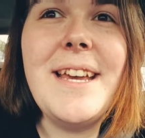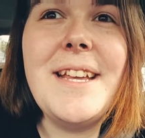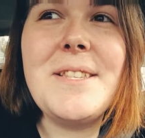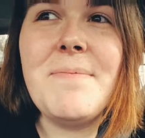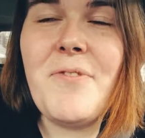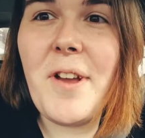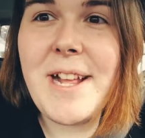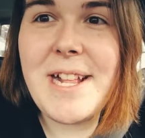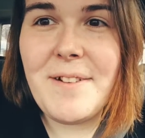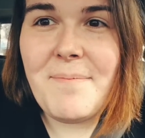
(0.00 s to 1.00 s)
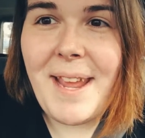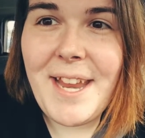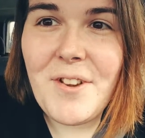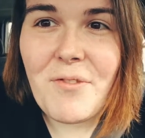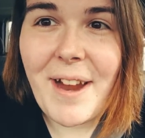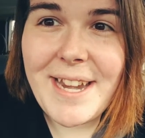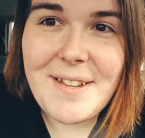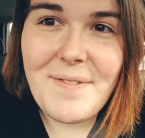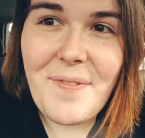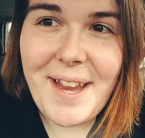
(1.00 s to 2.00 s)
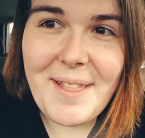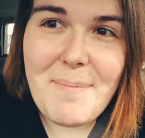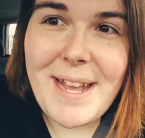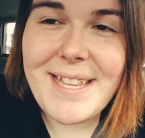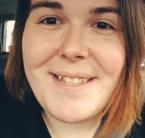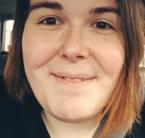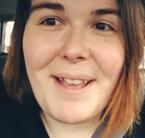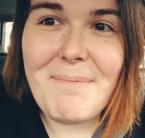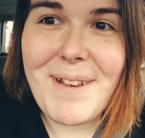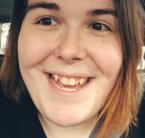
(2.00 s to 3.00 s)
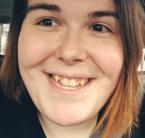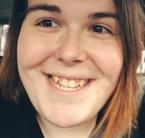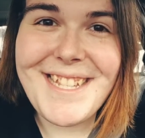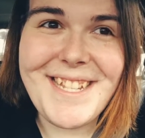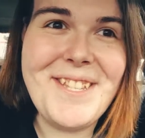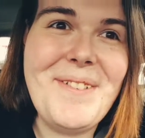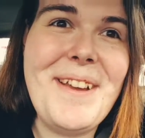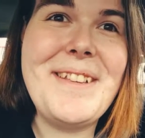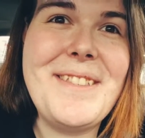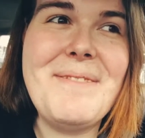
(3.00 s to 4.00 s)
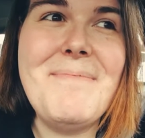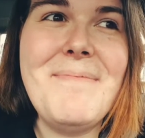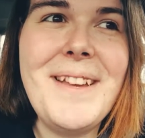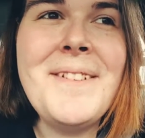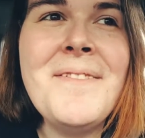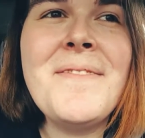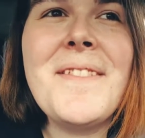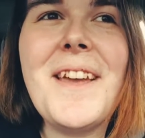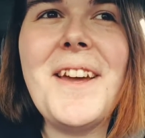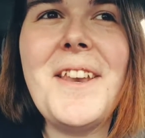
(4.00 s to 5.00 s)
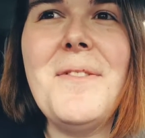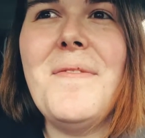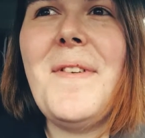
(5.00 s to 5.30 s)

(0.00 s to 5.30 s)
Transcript: some footage of me trying to find the best like places and doing some kind of